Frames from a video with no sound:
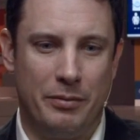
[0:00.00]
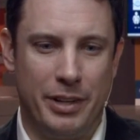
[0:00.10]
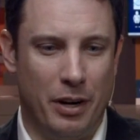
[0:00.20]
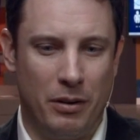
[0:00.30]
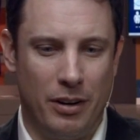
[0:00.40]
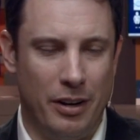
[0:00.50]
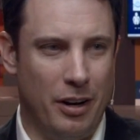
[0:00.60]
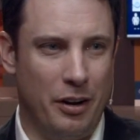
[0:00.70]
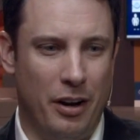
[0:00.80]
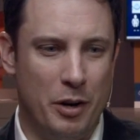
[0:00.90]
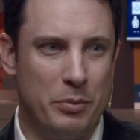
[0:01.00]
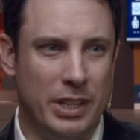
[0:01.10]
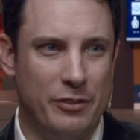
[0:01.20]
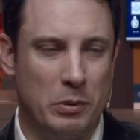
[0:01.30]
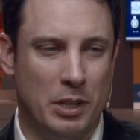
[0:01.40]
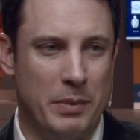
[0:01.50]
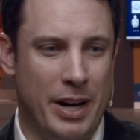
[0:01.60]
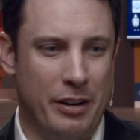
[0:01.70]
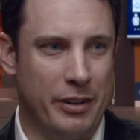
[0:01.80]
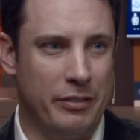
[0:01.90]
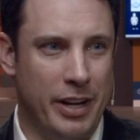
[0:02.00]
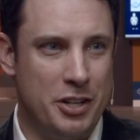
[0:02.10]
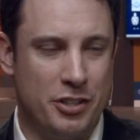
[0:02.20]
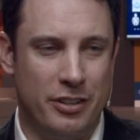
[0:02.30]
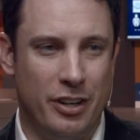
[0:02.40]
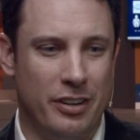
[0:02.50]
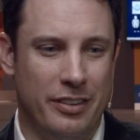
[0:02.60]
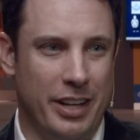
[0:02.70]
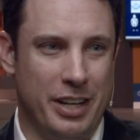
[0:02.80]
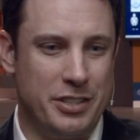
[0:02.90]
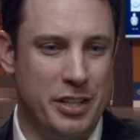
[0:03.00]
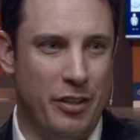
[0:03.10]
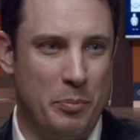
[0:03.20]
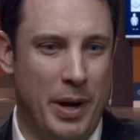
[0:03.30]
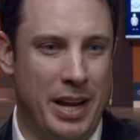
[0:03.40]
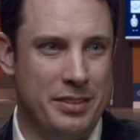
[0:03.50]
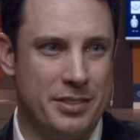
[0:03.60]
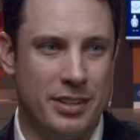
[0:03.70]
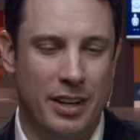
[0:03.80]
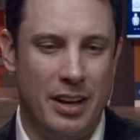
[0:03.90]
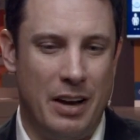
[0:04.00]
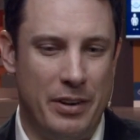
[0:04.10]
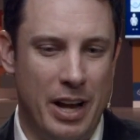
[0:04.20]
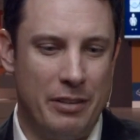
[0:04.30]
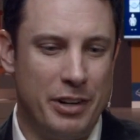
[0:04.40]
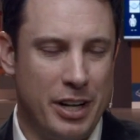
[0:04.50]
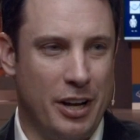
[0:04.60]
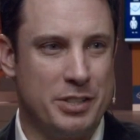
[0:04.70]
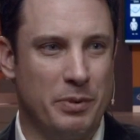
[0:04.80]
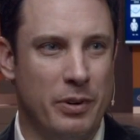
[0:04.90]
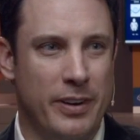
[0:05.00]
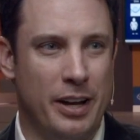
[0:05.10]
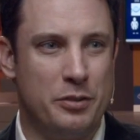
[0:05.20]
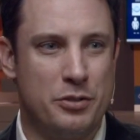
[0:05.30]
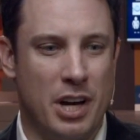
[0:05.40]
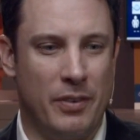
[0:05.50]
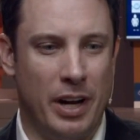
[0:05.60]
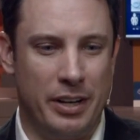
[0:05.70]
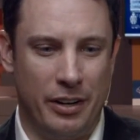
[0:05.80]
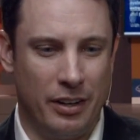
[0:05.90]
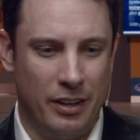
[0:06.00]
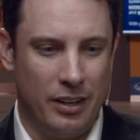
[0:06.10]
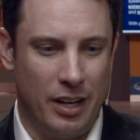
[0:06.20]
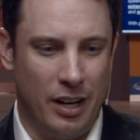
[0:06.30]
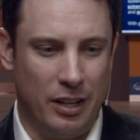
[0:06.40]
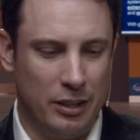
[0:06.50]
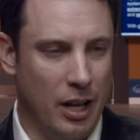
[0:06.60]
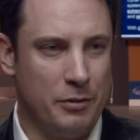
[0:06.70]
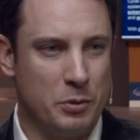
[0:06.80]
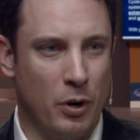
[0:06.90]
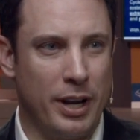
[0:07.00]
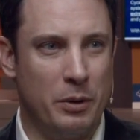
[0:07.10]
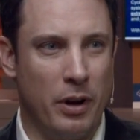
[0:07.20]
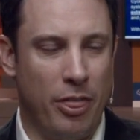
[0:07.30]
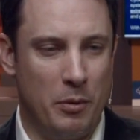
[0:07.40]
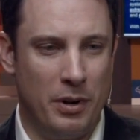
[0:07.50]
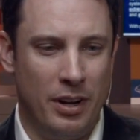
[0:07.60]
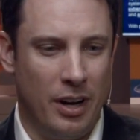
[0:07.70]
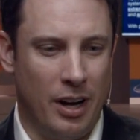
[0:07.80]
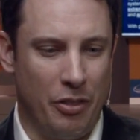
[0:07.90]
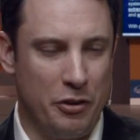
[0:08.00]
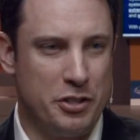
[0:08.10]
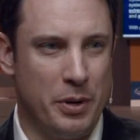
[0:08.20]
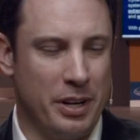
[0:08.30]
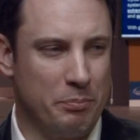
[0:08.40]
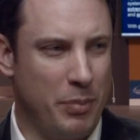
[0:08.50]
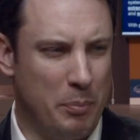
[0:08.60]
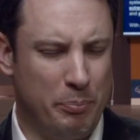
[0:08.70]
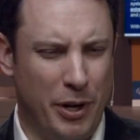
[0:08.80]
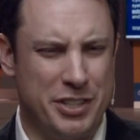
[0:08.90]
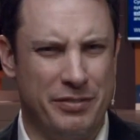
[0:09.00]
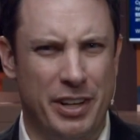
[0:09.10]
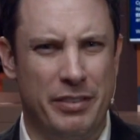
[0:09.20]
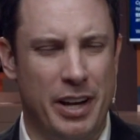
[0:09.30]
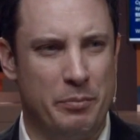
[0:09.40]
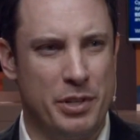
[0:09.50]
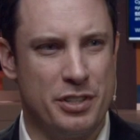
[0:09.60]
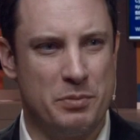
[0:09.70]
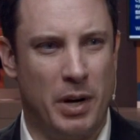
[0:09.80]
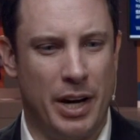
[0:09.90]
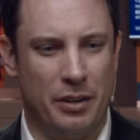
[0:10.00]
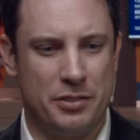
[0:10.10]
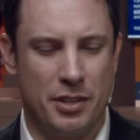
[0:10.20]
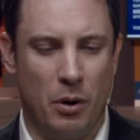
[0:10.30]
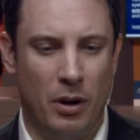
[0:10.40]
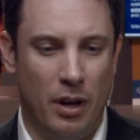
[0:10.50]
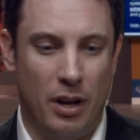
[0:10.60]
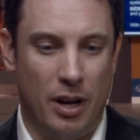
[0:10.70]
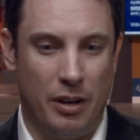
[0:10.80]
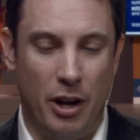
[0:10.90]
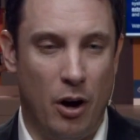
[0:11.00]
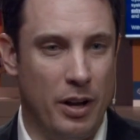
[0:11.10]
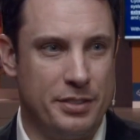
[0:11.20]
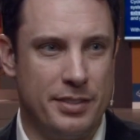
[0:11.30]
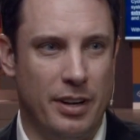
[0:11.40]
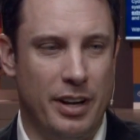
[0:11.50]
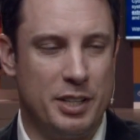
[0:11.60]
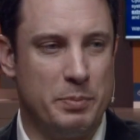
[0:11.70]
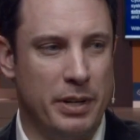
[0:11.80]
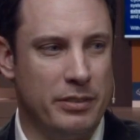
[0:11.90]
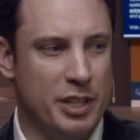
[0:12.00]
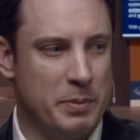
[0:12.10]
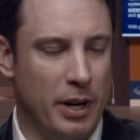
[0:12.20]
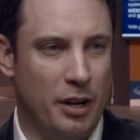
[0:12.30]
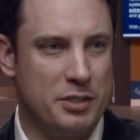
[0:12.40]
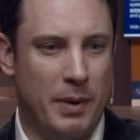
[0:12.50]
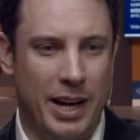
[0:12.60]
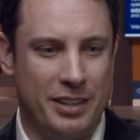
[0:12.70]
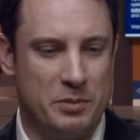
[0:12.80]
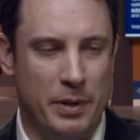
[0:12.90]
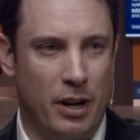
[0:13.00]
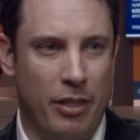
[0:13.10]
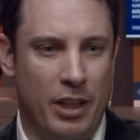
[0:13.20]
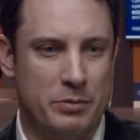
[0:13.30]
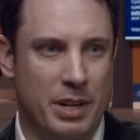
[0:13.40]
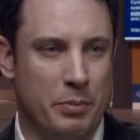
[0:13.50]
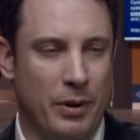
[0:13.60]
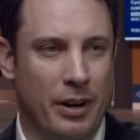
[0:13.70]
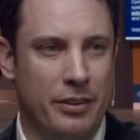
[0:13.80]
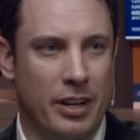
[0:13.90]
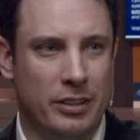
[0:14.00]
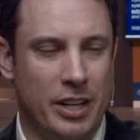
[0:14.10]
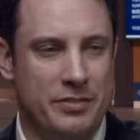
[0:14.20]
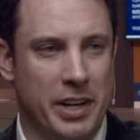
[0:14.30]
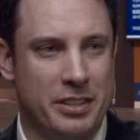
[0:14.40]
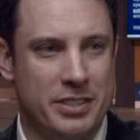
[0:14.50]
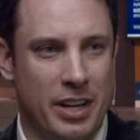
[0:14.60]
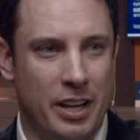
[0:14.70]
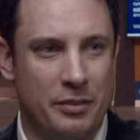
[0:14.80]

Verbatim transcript: You know, unbelievable amount of innovation. They continue the pace. I mean, every customer we've had who's come on here loves working with them. They're doing a bunch of innovative business models, so no, it's been all smiles, it's been all thumbs up around Las Vegas today.